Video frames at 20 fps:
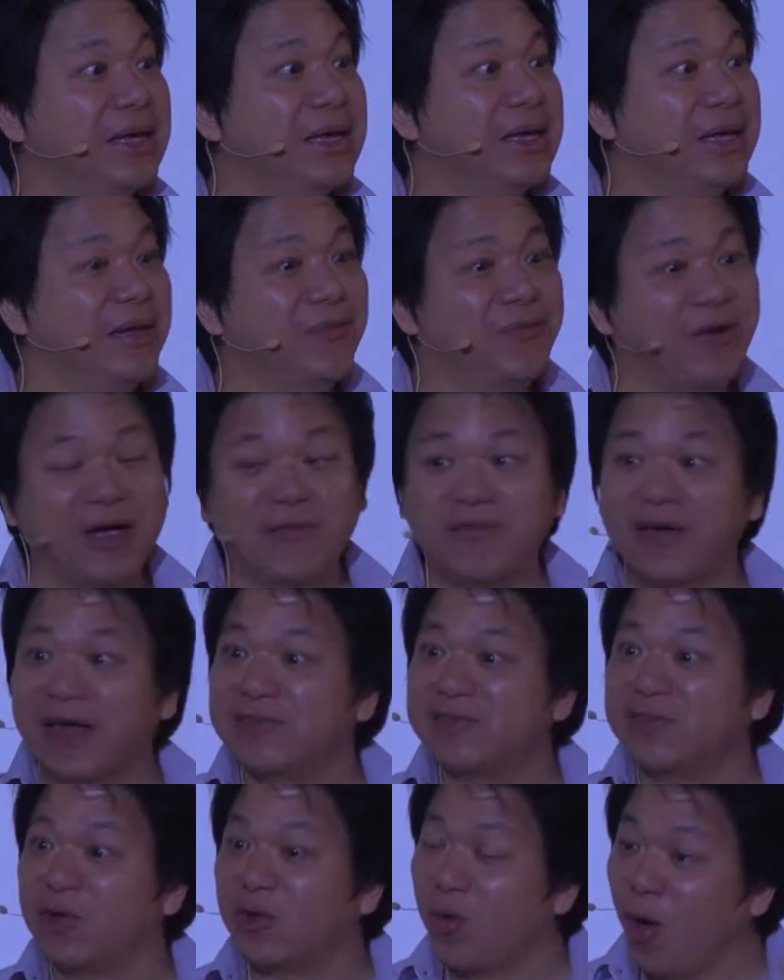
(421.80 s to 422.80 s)
if I
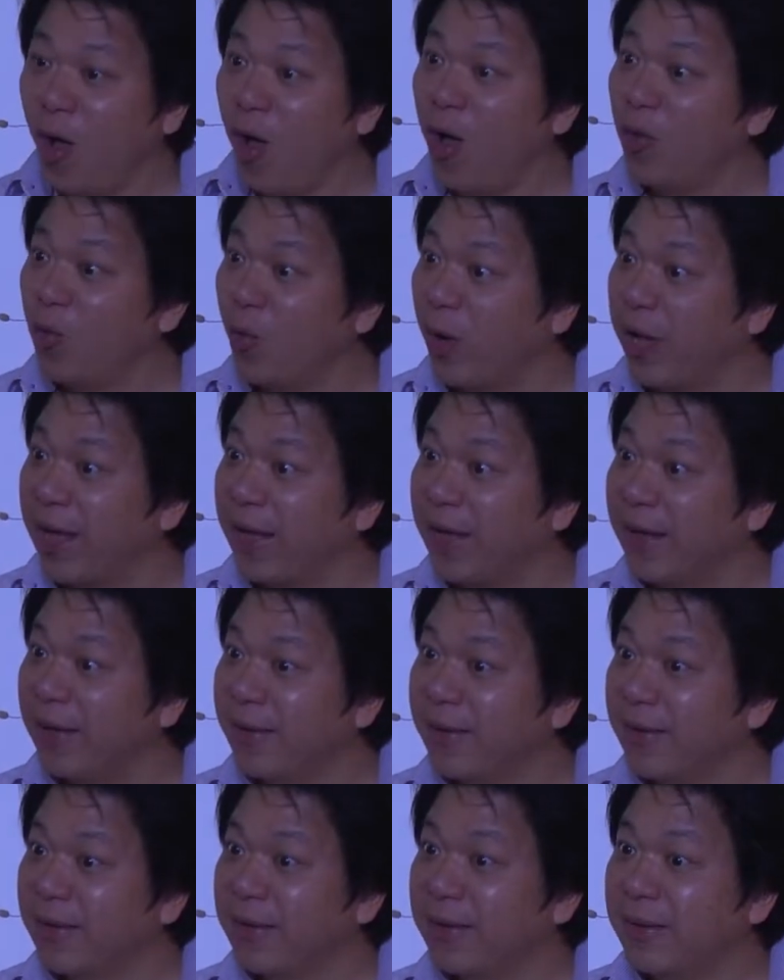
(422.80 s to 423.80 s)
face the wrong way,
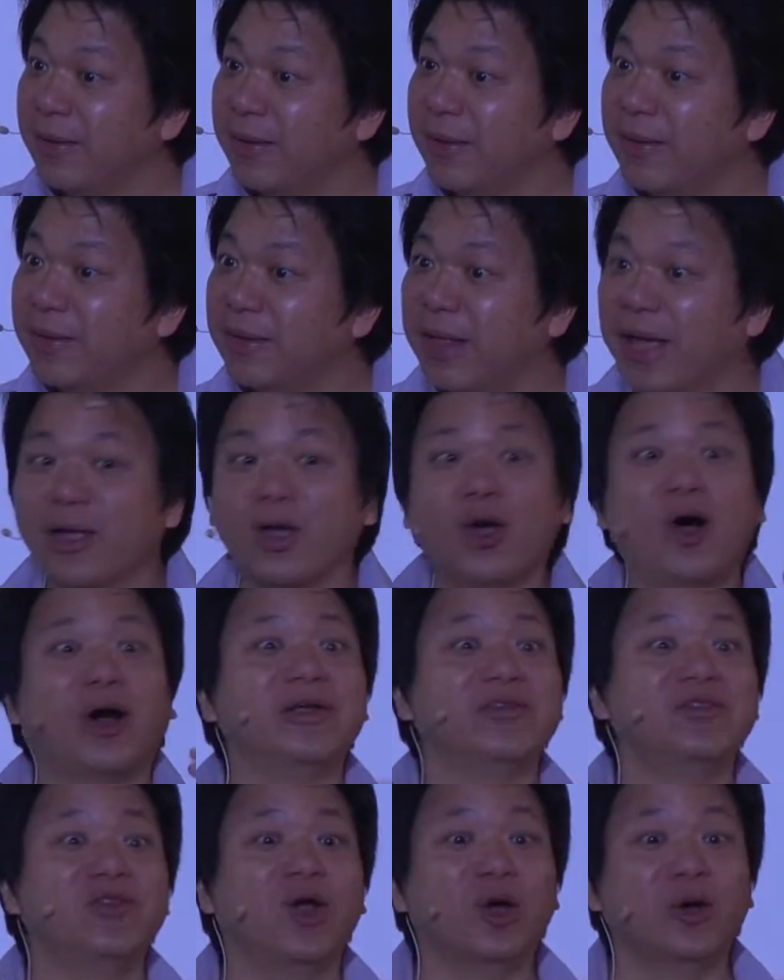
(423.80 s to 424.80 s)
then God
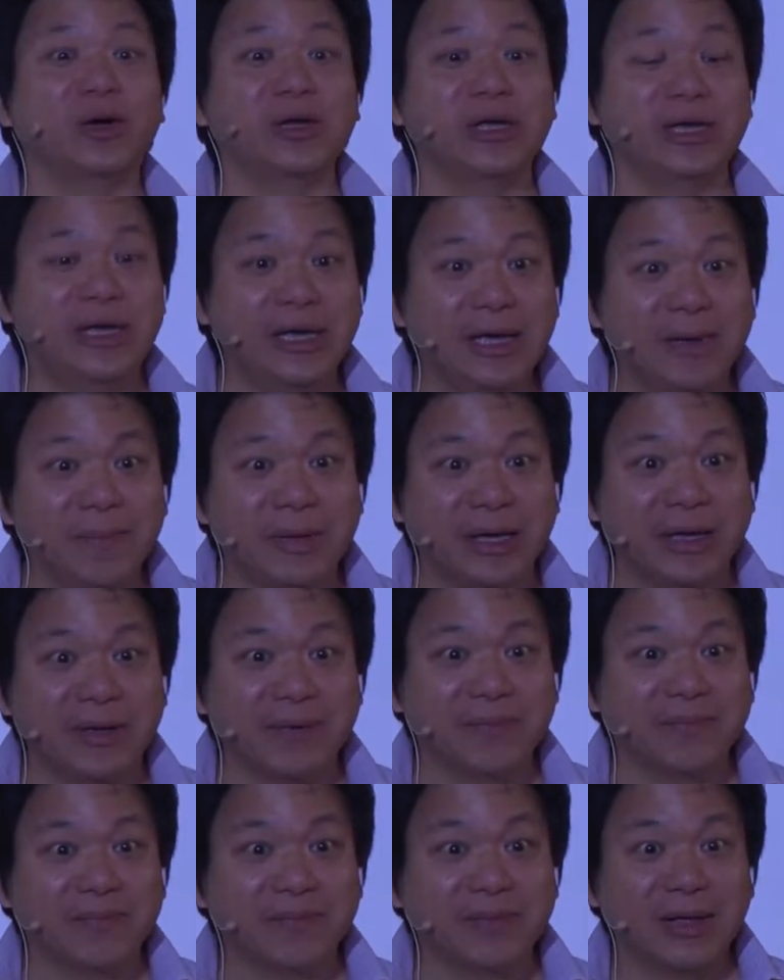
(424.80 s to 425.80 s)
is not going to hear me.
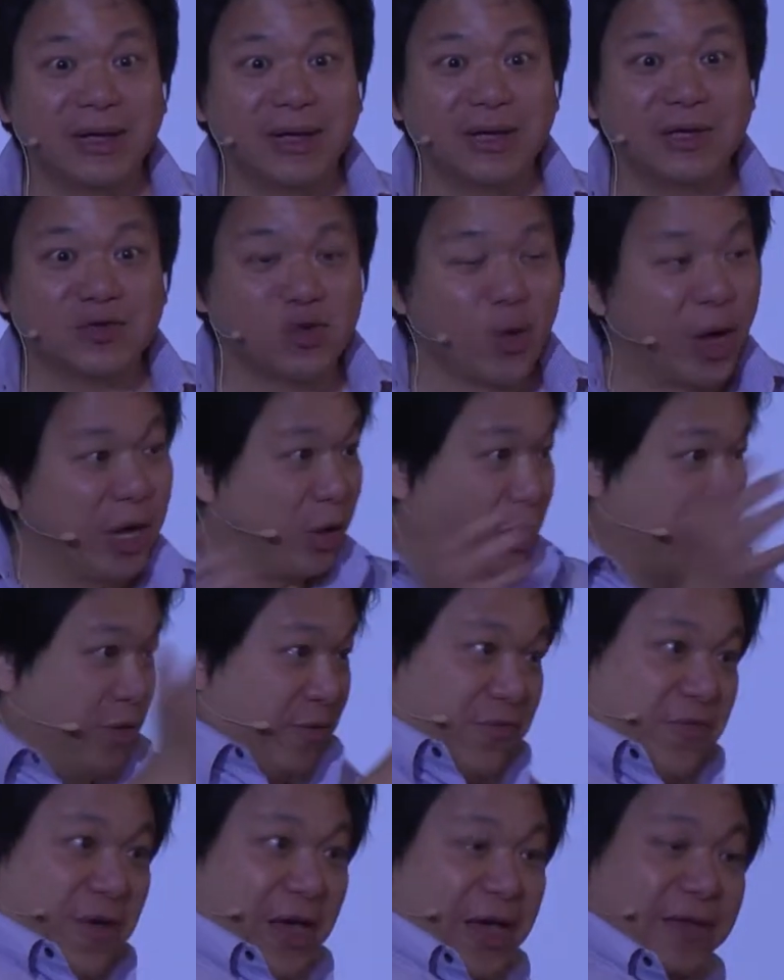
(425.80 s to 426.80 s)
So I got
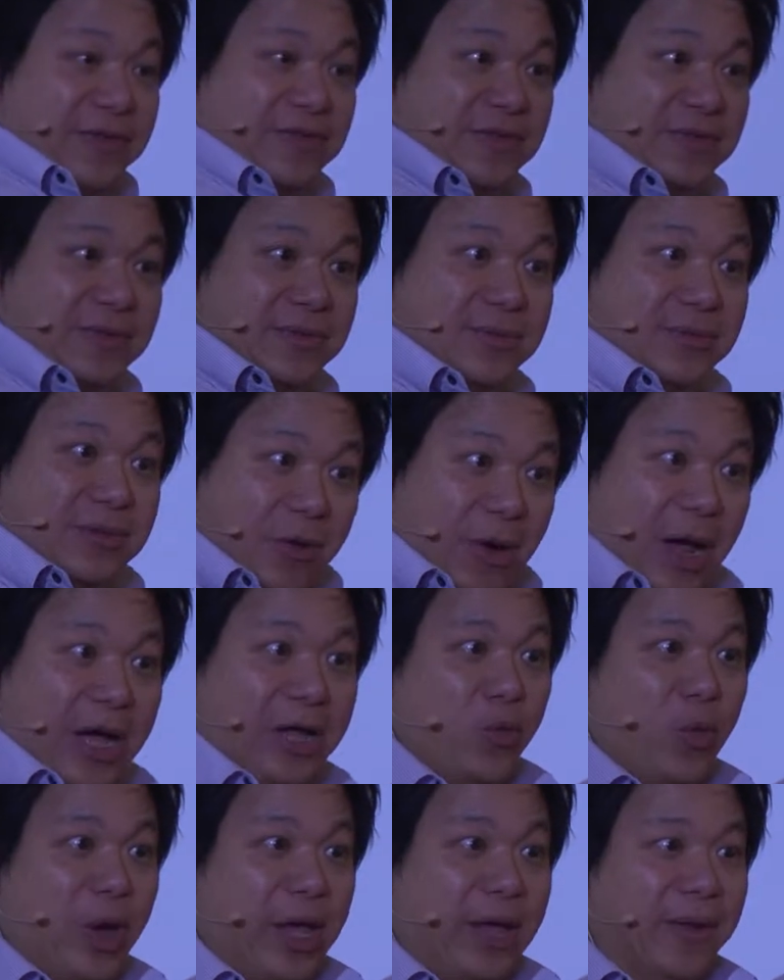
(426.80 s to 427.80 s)
to face the
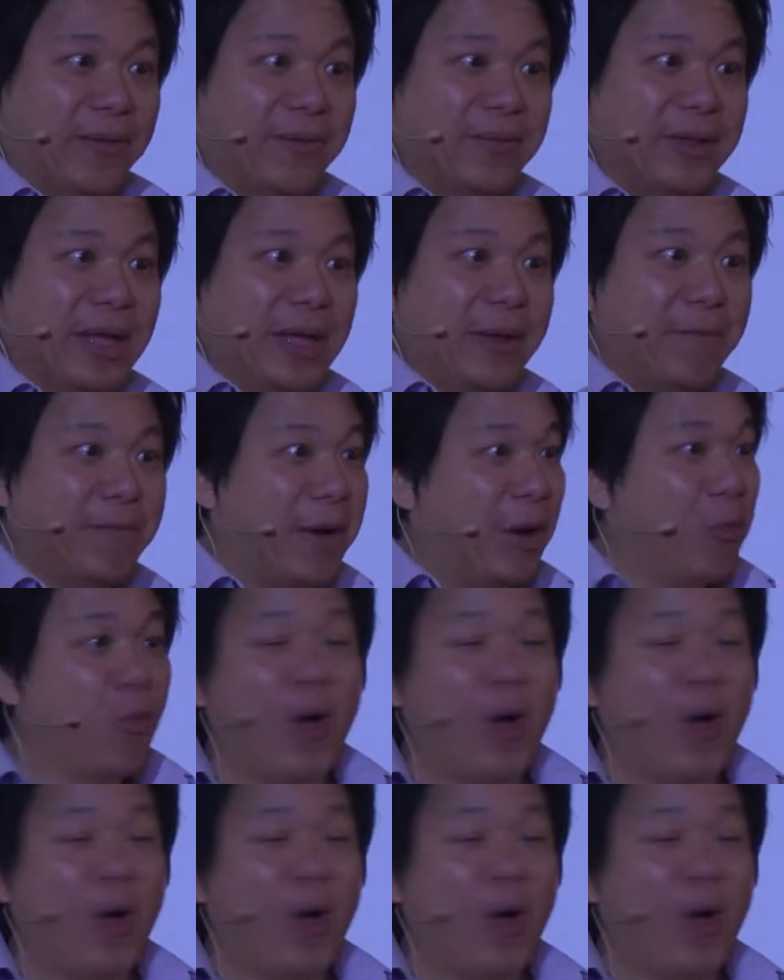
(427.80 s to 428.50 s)
right way. But